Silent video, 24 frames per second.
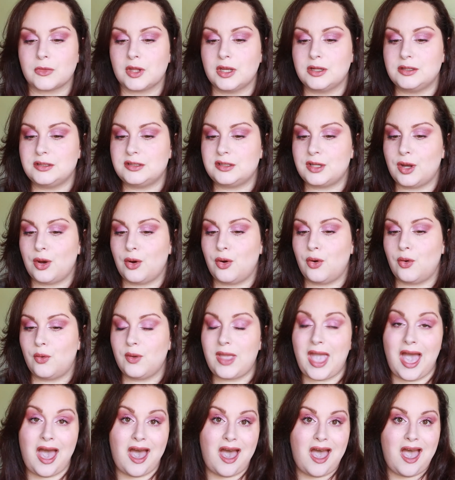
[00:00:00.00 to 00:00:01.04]
So
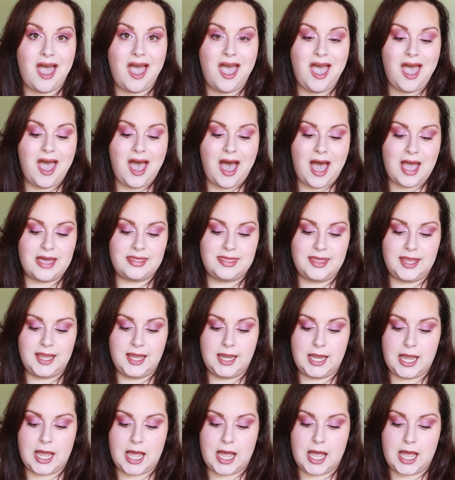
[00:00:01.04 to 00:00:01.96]
yeah, I think